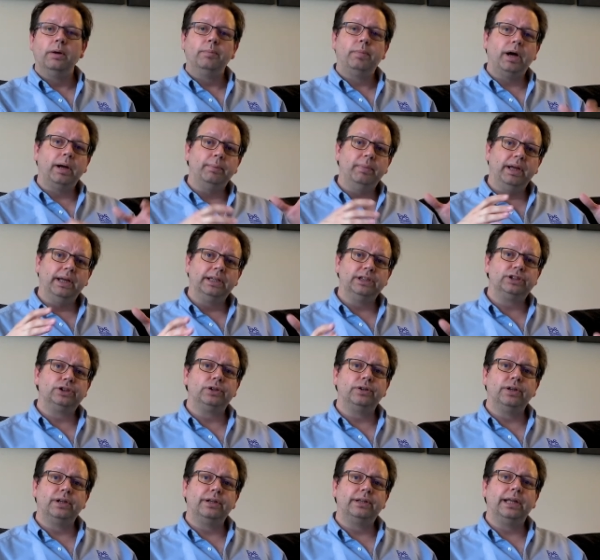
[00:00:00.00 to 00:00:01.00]
by making
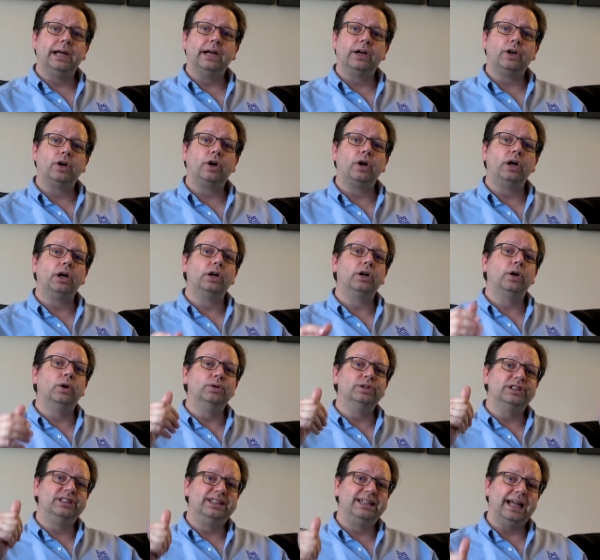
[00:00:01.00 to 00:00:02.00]
sure that that current
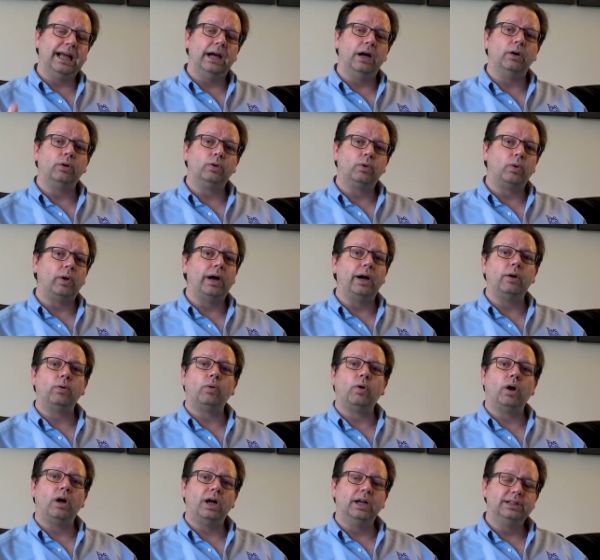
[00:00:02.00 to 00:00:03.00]
goes down
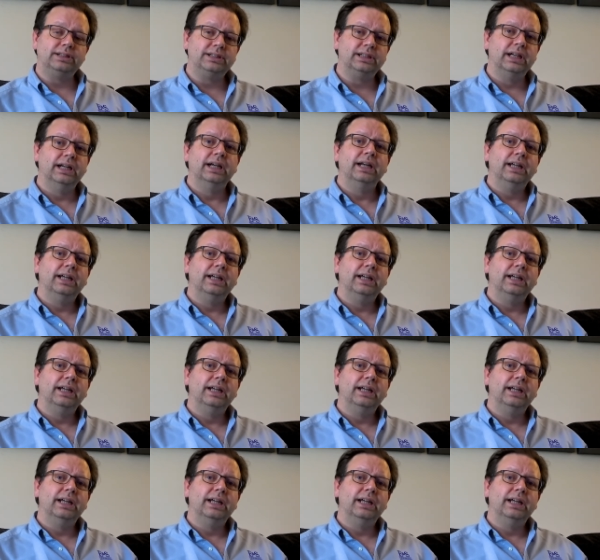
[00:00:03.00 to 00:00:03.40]
ground rods